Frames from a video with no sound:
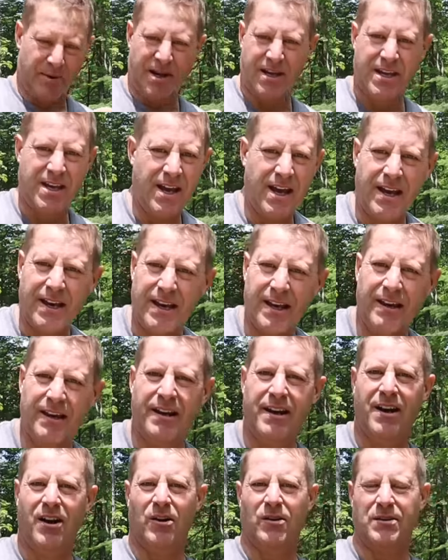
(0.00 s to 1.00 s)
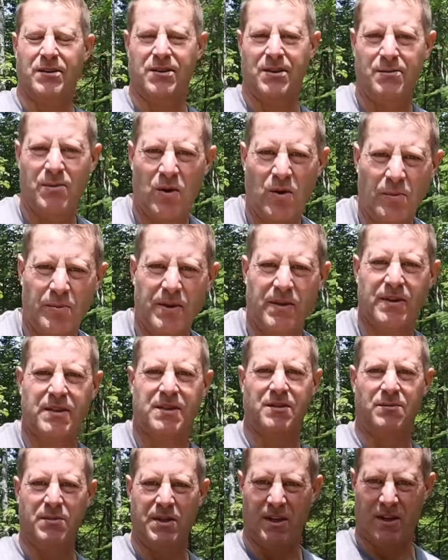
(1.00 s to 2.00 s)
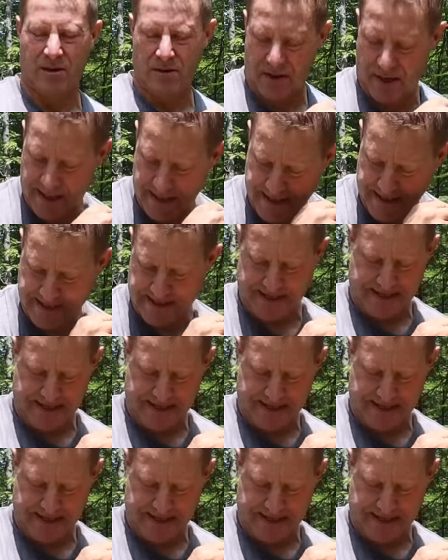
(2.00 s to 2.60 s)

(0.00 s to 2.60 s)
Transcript: but I can't get it out. So I'm hoping this will be all right.